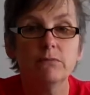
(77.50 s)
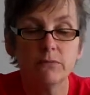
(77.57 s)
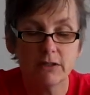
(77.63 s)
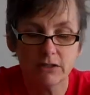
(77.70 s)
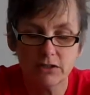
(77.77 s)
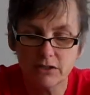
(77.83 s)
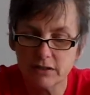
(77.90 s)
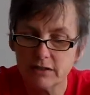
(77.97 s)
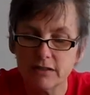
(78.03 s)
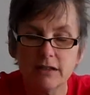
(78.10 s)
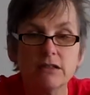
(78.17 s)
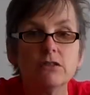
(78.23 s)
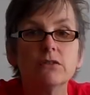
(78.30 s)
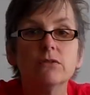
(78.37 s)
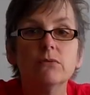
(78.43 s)
let's just
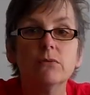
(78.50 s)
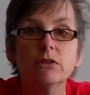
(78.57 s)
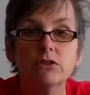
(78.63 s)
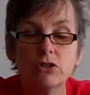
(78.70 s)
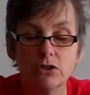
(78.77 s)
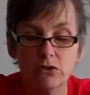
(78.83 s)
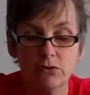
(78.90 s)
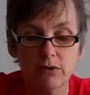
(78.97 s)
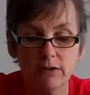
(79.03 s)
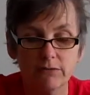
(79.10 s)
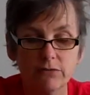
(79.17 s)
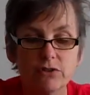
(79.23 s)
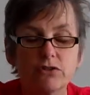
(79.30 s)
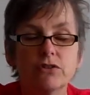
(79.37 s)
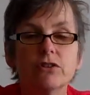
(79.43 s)
say 2, what 2
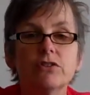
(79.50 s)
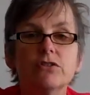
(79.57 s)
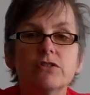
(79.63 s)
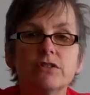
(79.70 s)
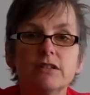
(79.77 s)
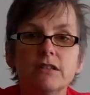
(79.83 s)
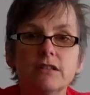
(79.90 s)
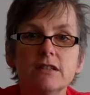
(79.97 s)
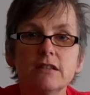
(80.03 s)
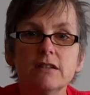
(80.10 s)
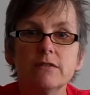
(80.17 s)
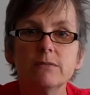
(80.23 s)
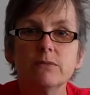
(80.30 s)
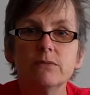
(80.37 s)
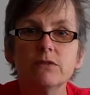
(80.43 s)
infrastructure
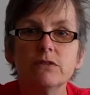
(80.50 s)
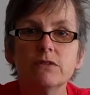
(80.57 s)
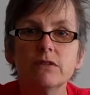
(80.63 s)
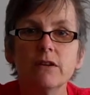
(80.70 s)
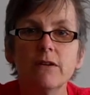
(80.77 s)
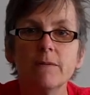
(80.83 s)
systems